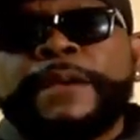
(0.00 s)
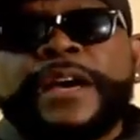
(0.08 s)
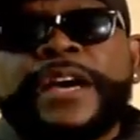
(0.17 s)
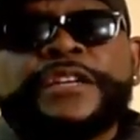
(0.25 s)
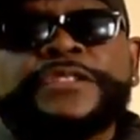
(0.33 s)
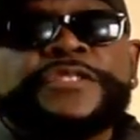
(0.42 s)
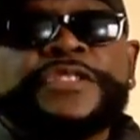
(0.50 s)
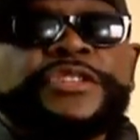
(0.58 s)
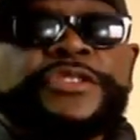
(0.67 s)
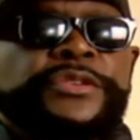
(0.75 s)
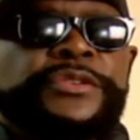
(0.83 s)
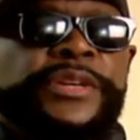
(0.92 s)
I'll see
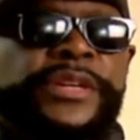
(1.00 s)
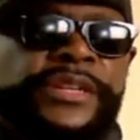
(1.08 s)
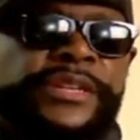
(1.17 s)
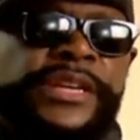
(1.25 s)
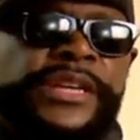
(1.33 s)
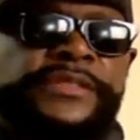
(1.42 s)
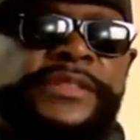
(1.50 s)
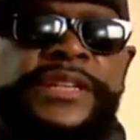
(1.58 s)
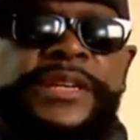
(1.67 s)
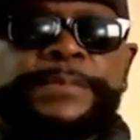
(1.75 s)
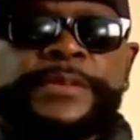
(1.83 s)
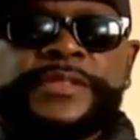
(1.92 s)
you in the next
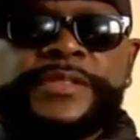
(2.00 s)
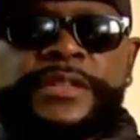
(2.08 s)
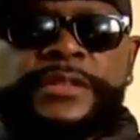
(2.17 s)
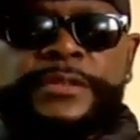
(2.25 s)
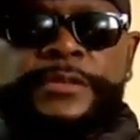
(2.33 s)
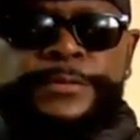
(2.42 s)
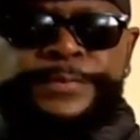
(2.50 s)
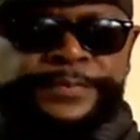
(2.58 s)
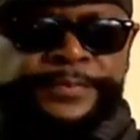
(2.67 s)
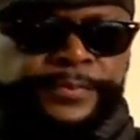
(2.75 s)
episode.